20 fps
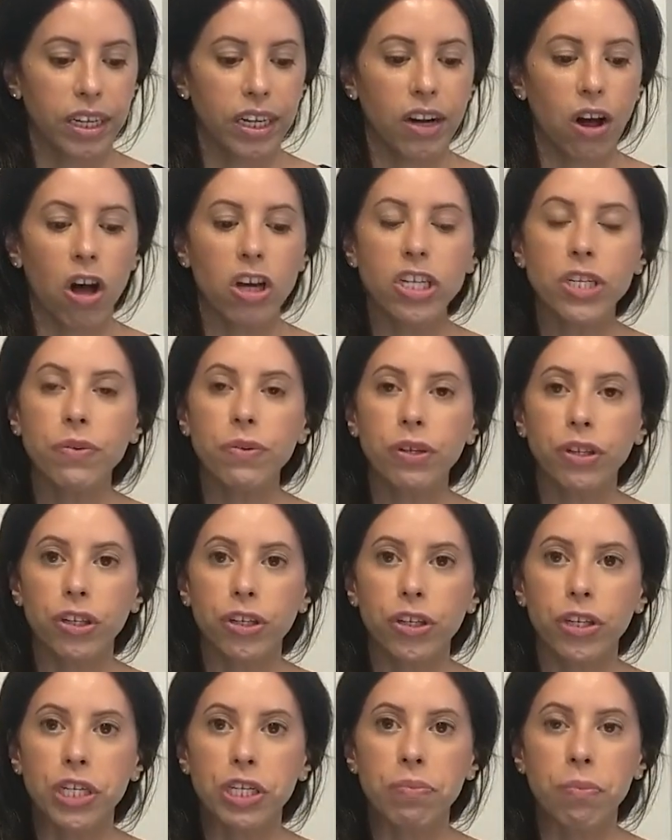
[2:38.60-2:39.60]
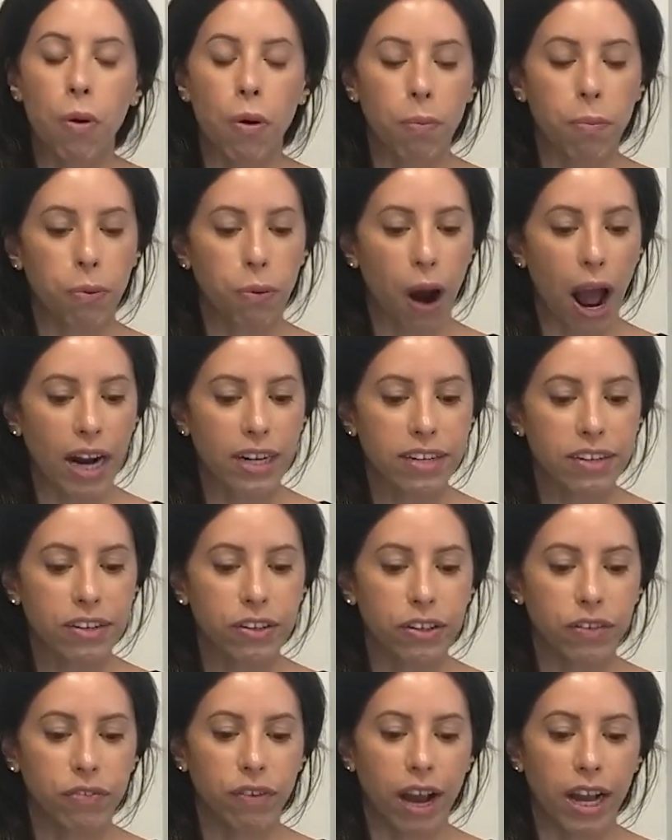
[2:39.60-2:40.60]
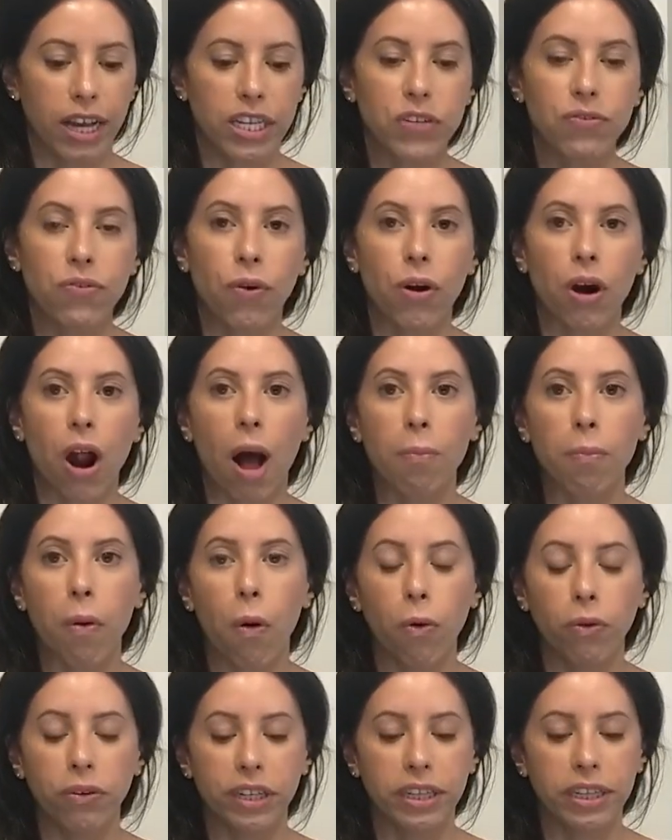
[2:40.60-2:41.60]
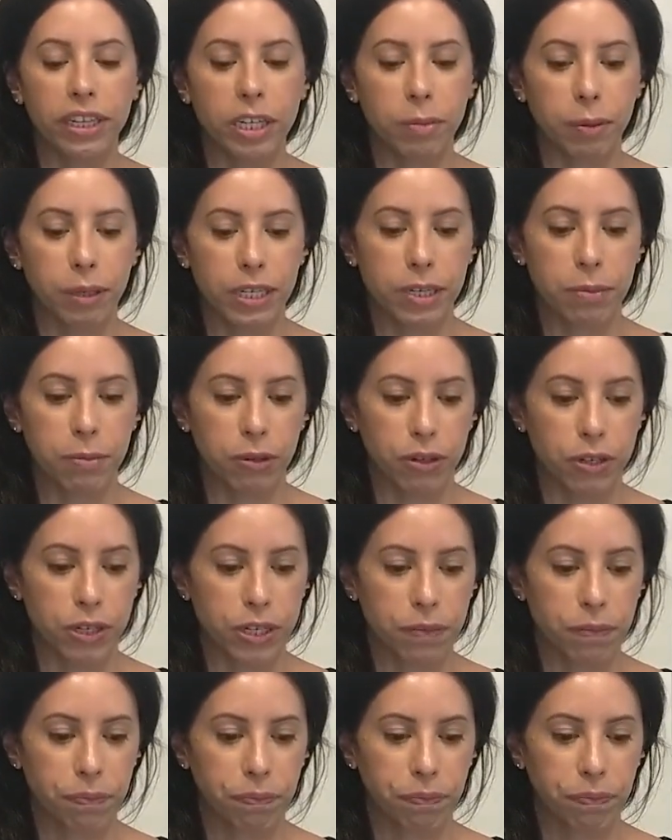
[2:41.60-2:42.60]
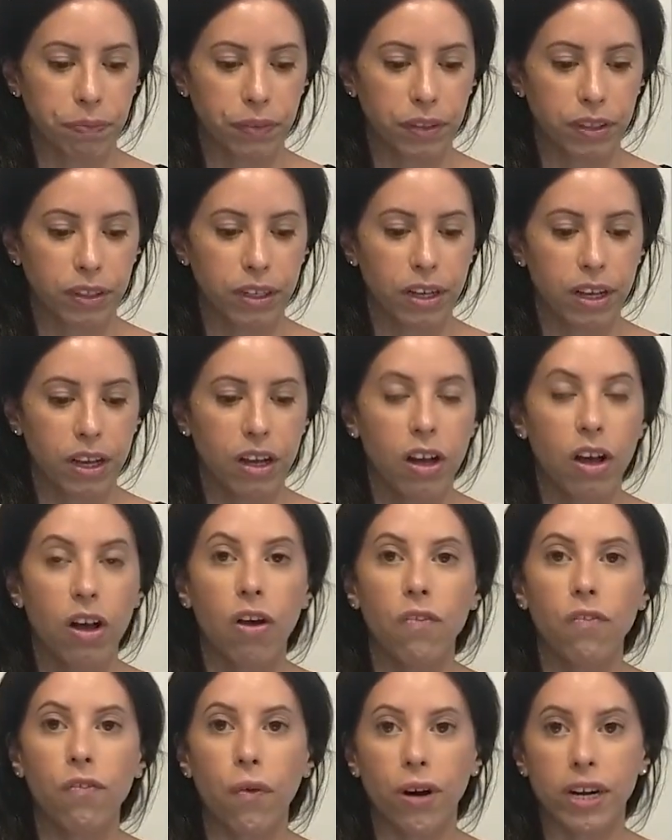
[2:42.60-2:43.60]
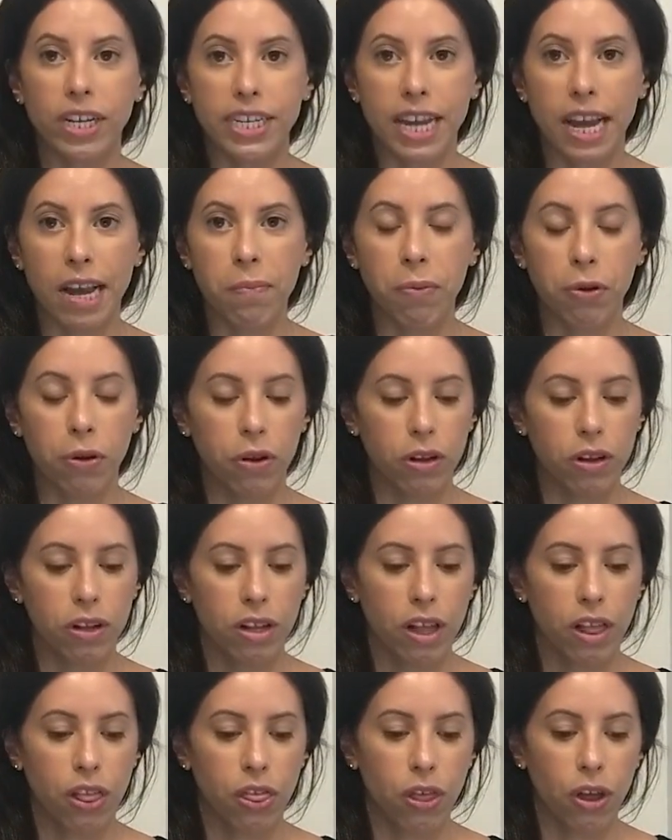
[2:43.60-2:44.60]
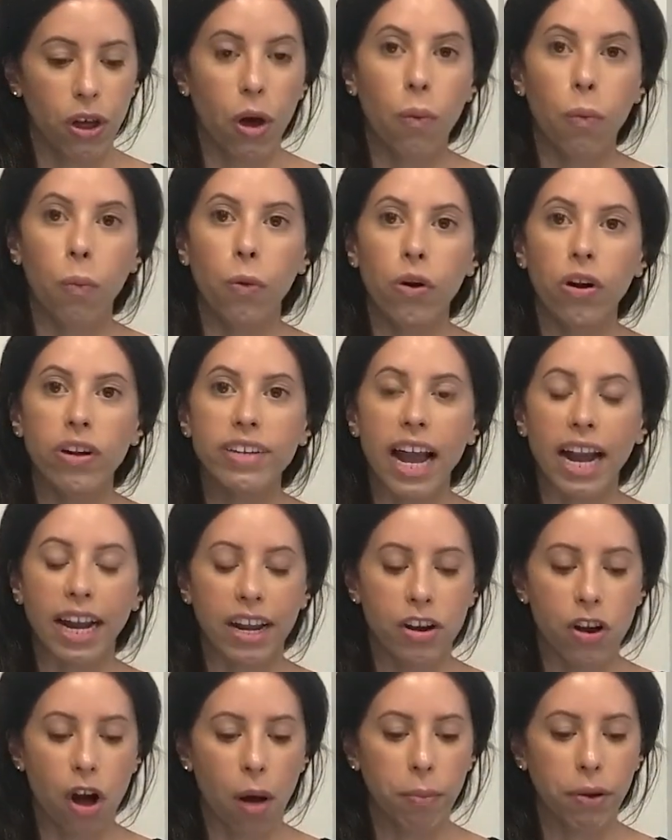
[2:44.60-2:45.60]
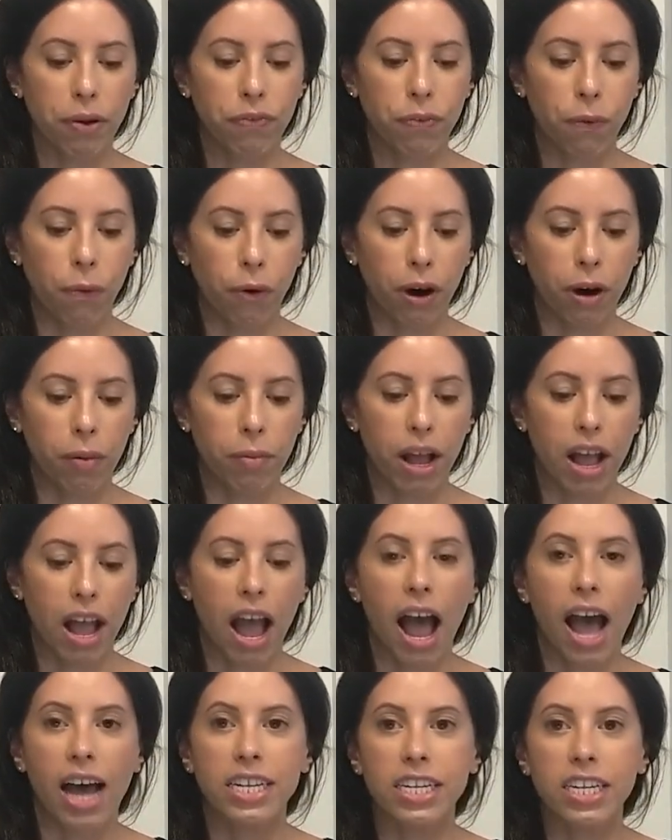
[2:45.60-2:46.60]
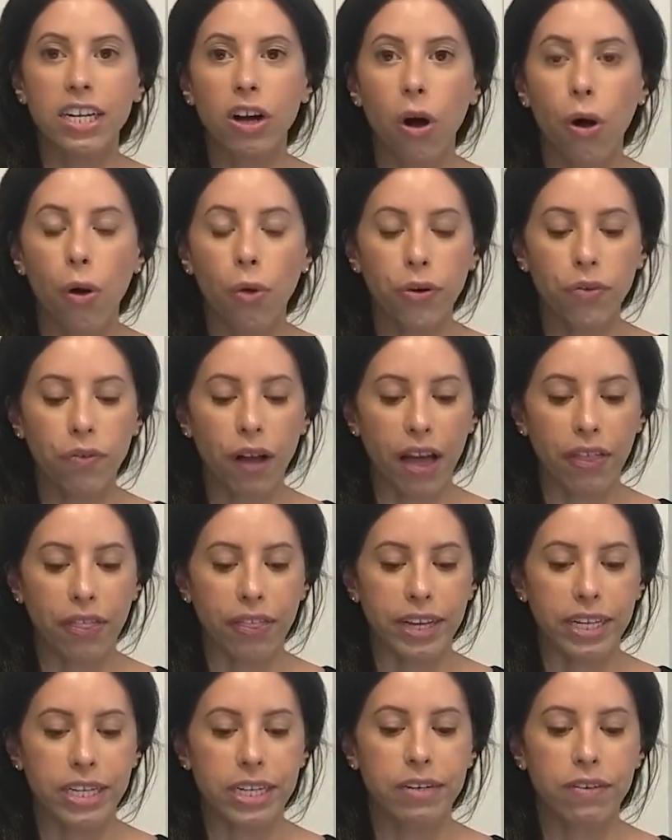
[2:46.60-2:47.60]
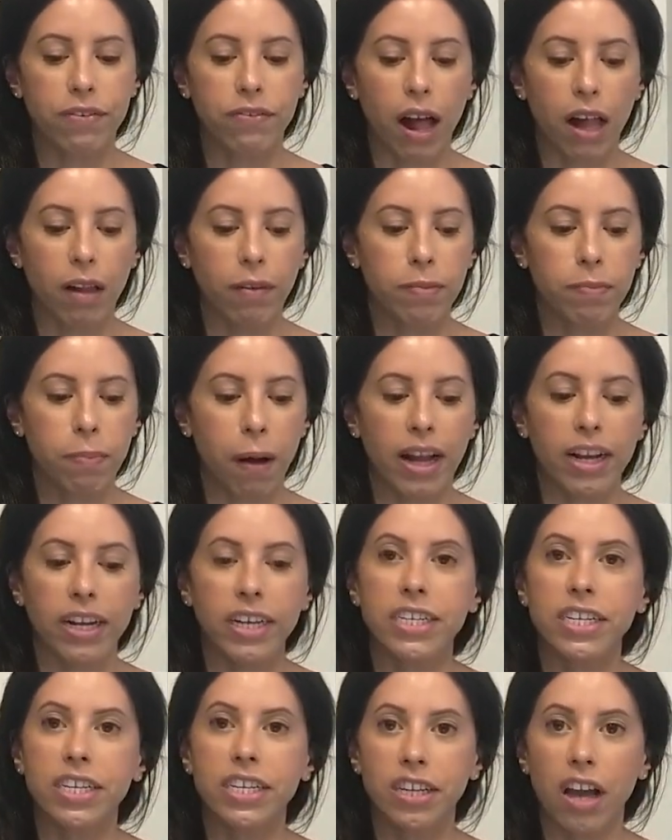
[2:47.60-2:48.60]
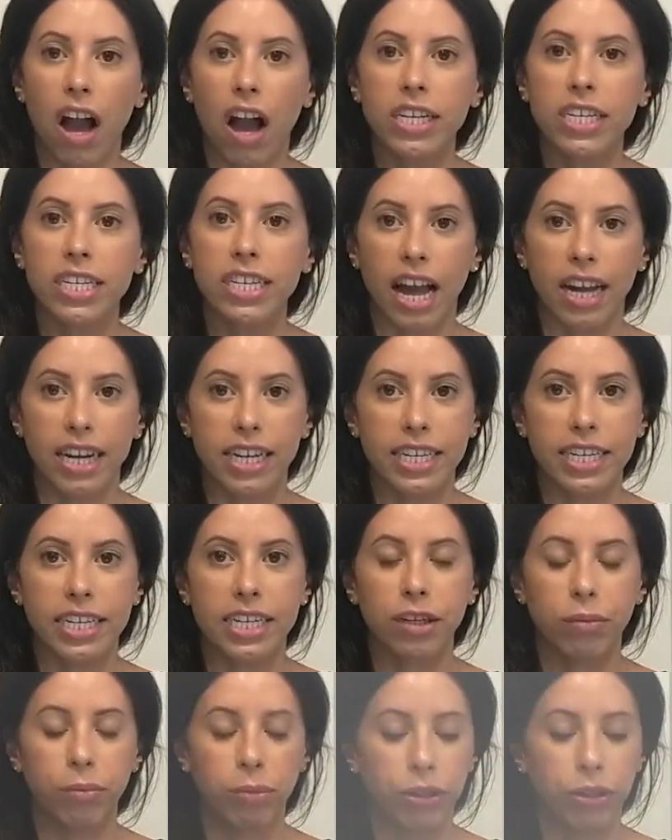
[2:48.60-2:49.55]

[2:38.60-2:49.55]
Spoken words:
It also includes more practical advice for upholding these principles. For example, the World Economic Forum has a code of ethics developed by its young scientist